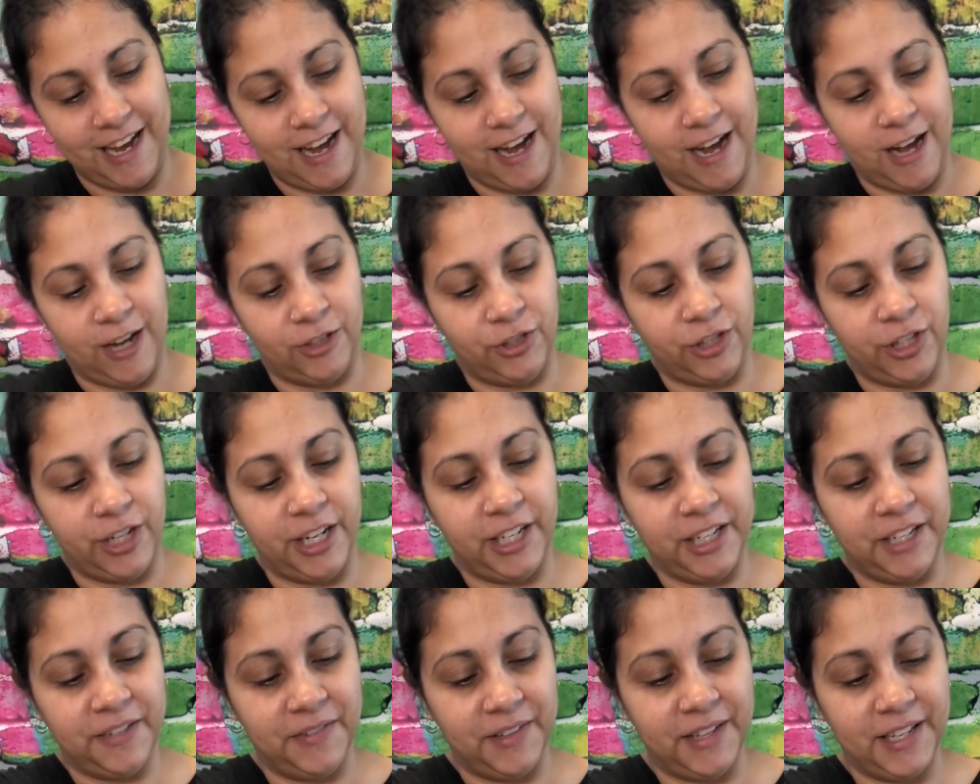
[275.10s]
I'll try to
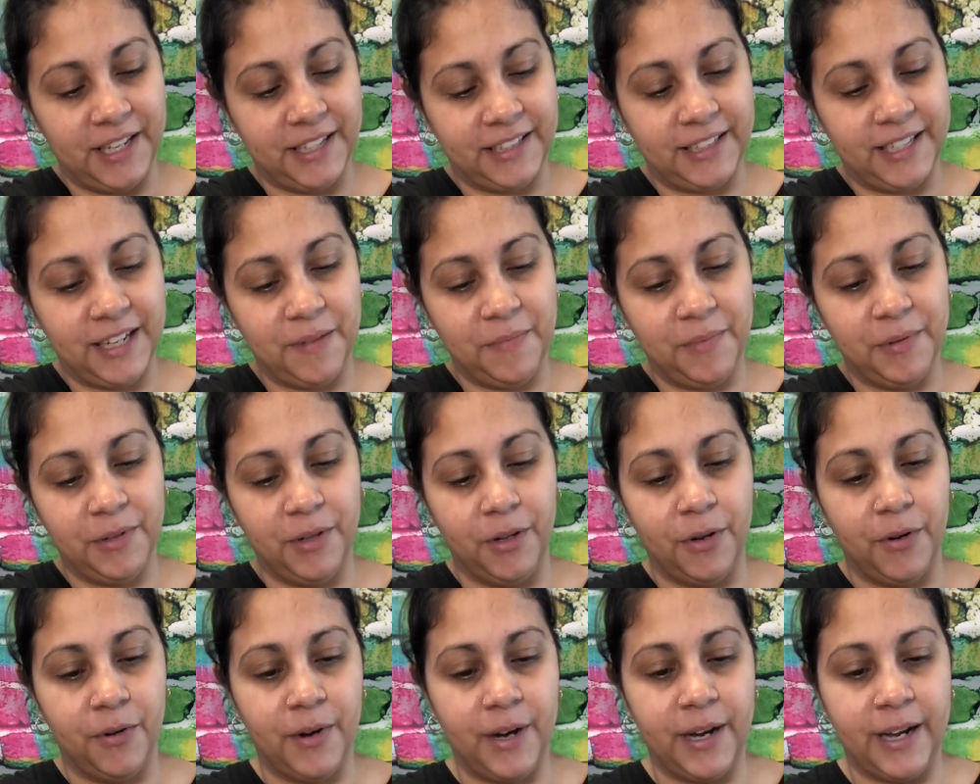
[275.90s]
leave a link down
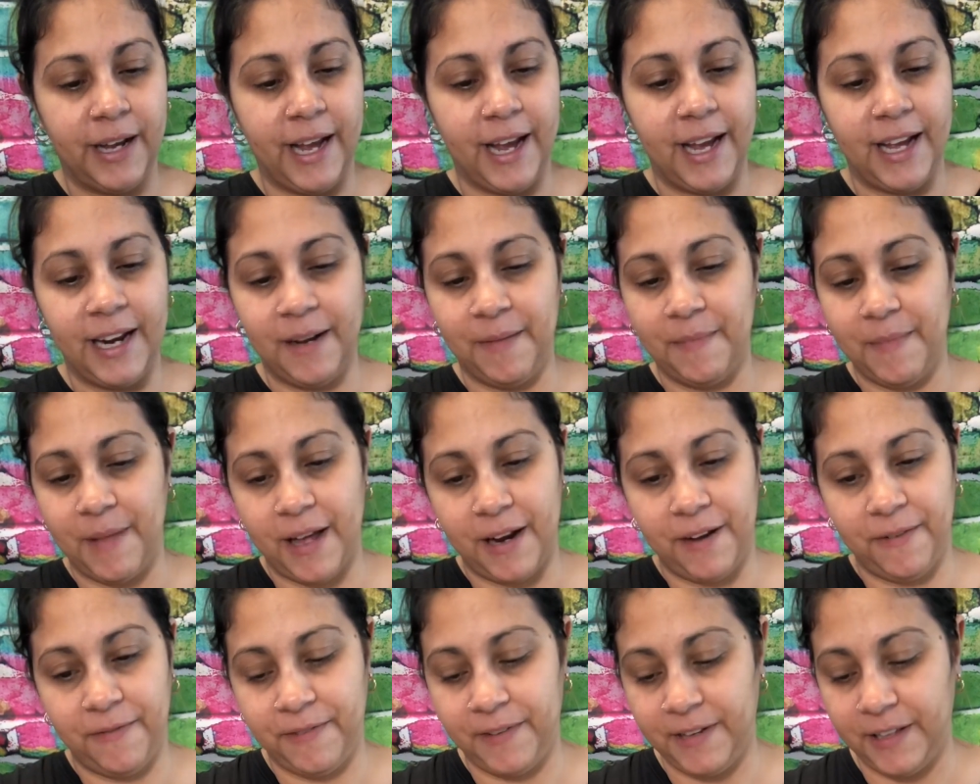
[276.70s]
below. Again, I'm not
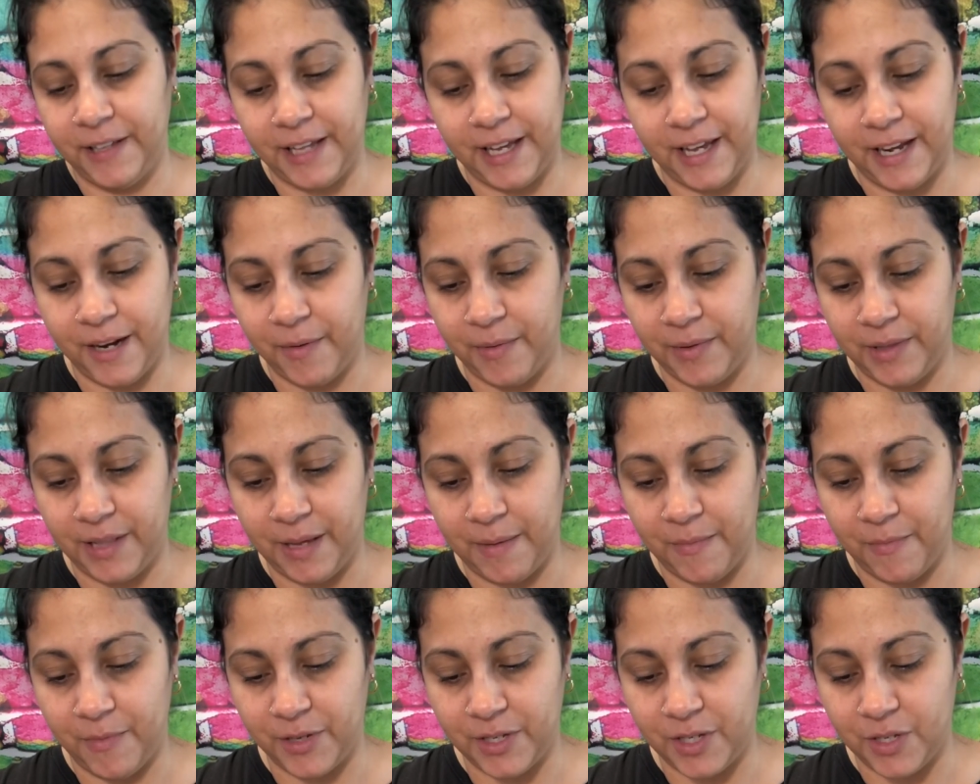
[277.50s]
affiliated with
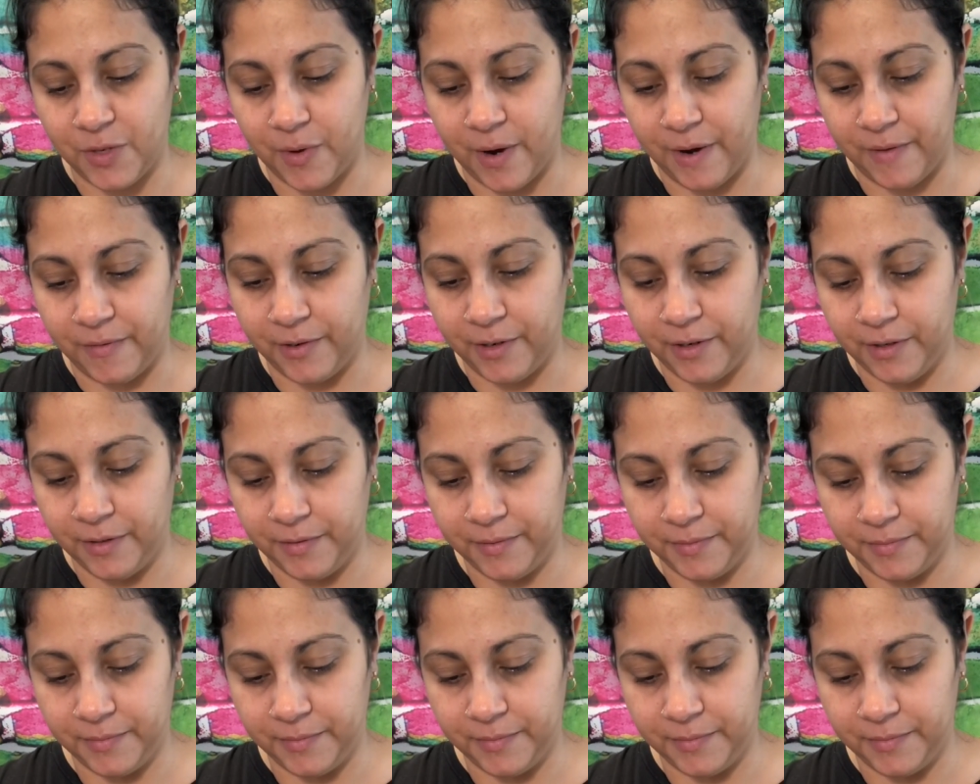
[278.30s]
them whatsoever.